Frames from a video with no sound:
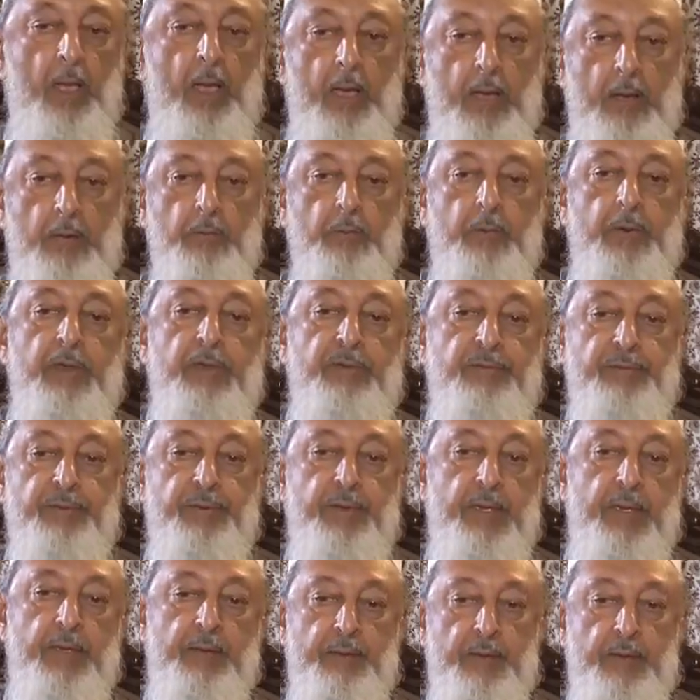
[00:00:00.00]
And we
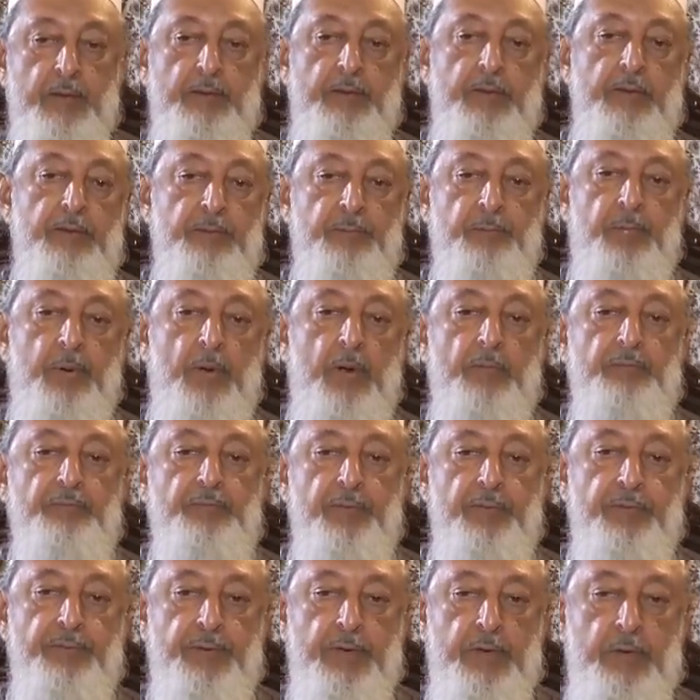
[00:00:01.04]
say that this
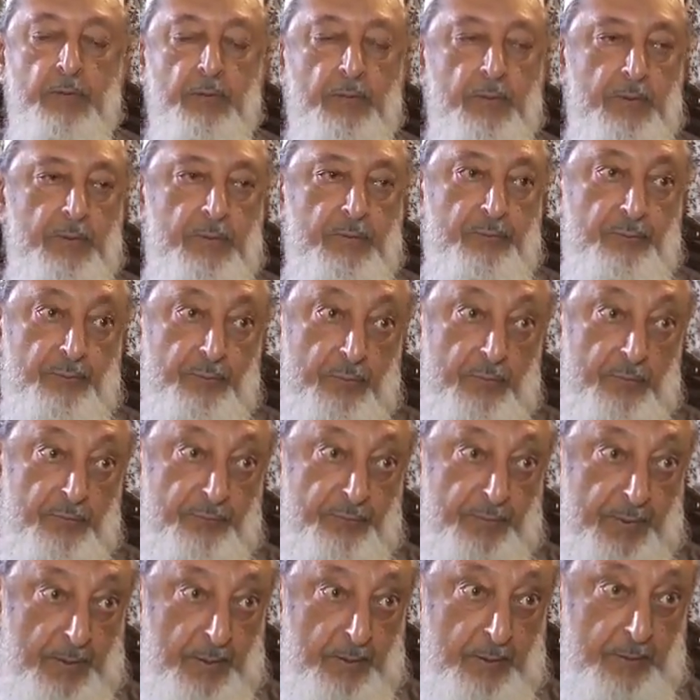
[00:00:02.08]
prophecy was
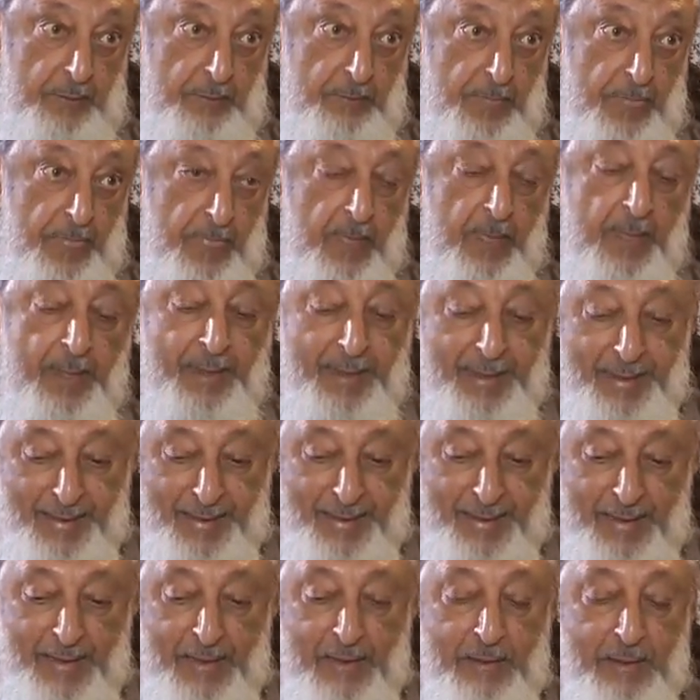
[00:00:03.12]
fulfilled
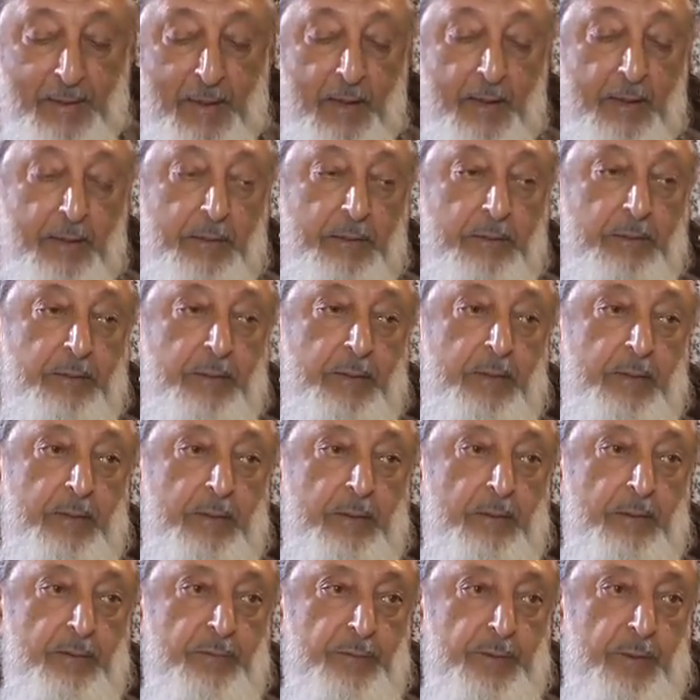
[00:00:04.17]
in
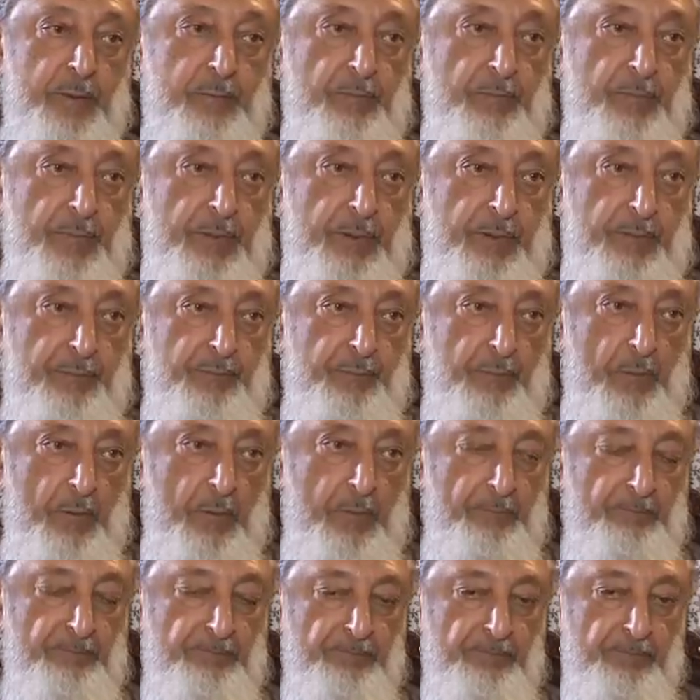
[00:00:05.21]
1974,
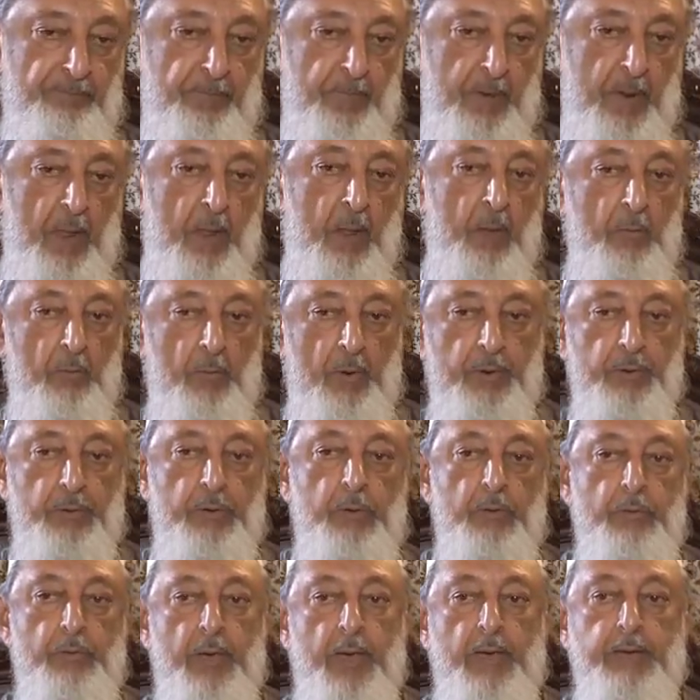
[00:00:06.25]
when the
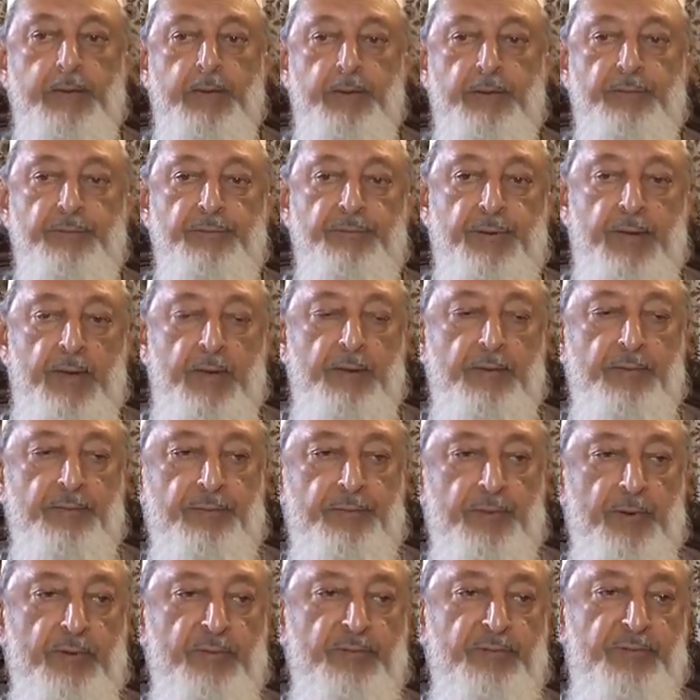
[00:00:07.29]
United States
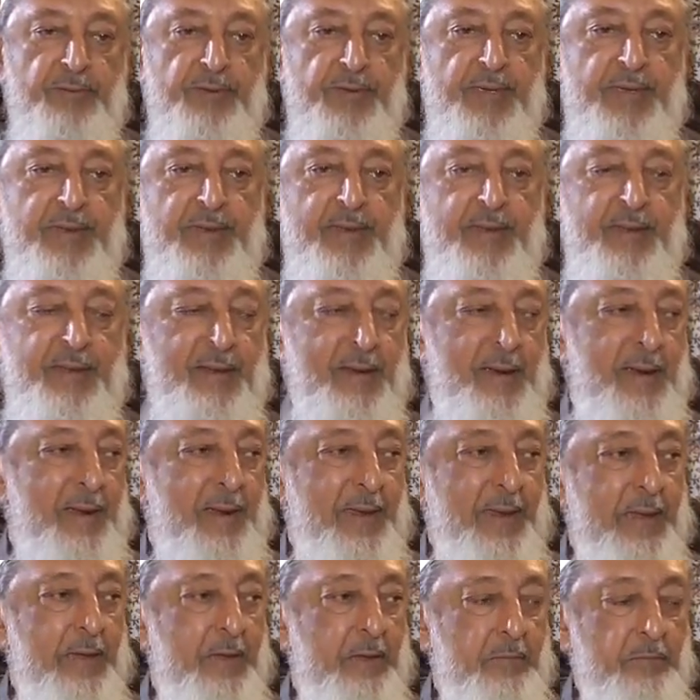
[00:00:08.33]
succeeded
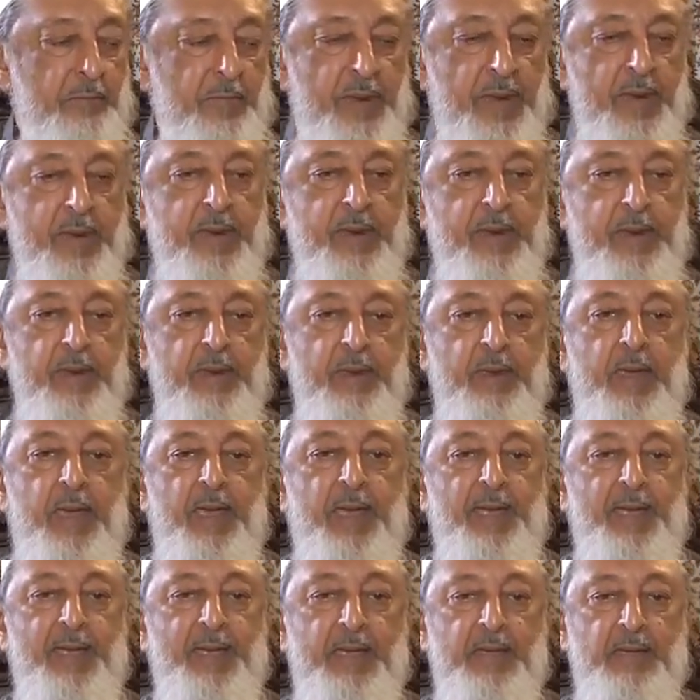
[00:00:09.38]
in making
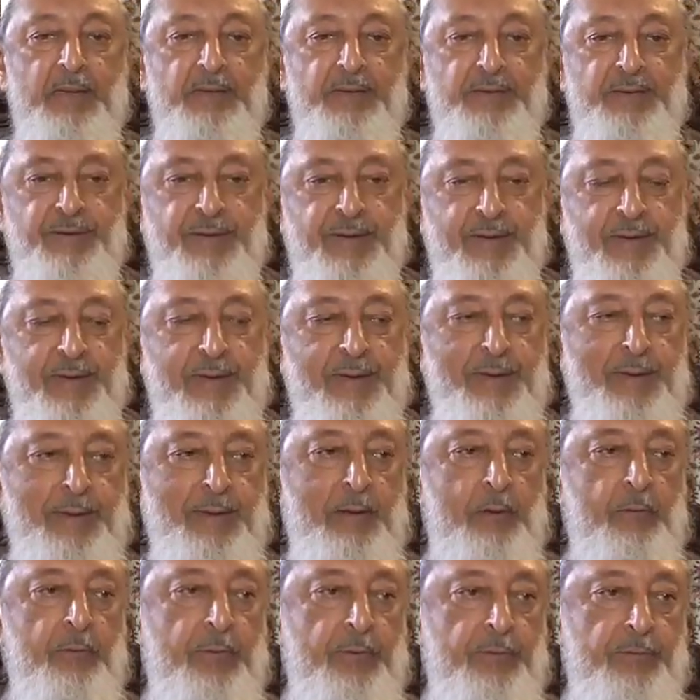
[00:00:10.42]
a
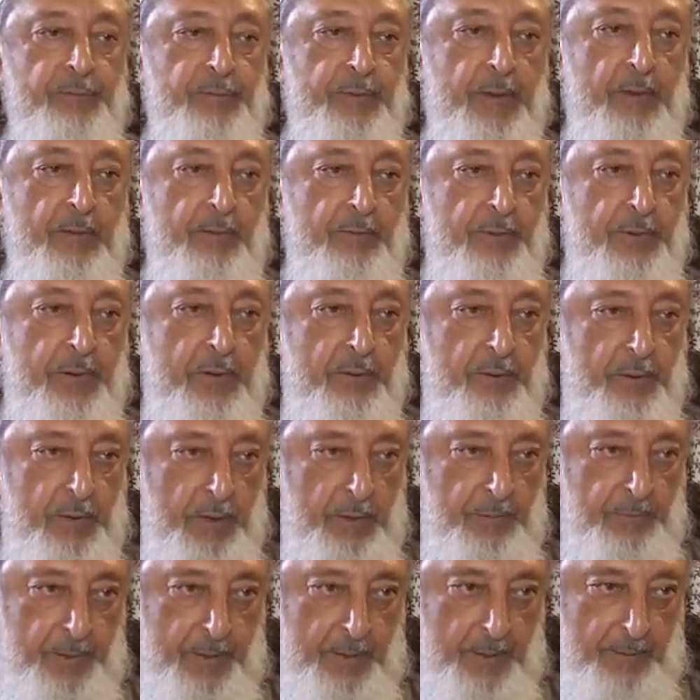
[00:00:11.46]
deal with Saudi
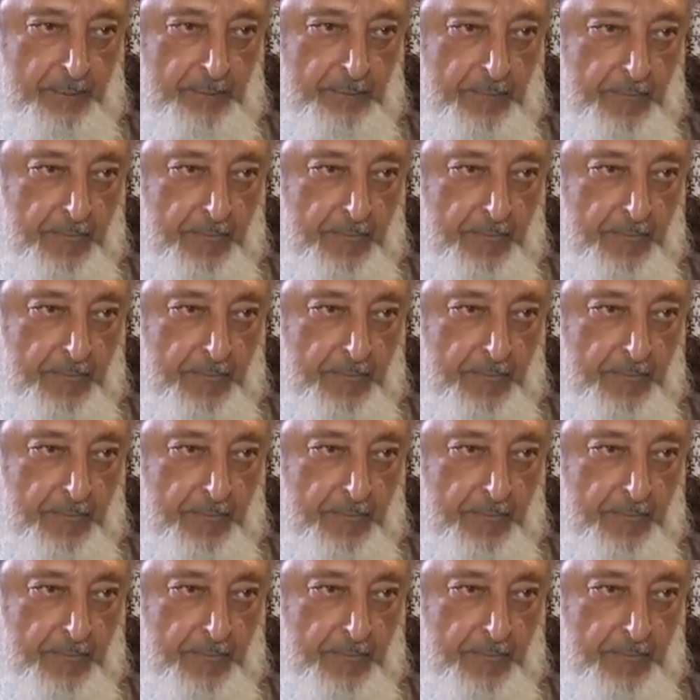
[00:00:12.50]
Arabia